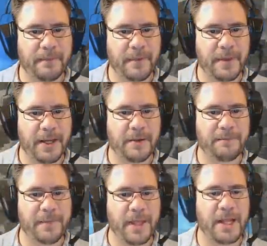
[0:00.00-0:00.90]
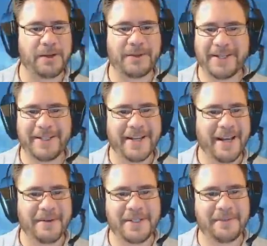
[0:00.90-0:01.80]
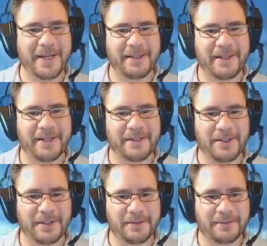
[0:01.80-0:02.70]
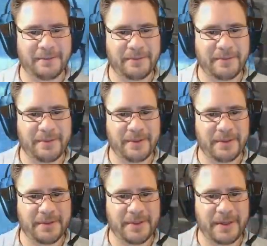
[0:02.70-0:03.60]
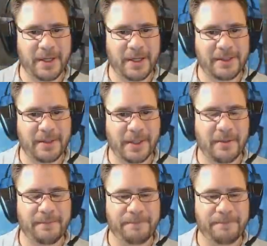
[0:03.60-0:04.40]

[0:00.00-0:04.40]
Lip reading: There. Anyway, I'm just making things look semi-nice. There we go.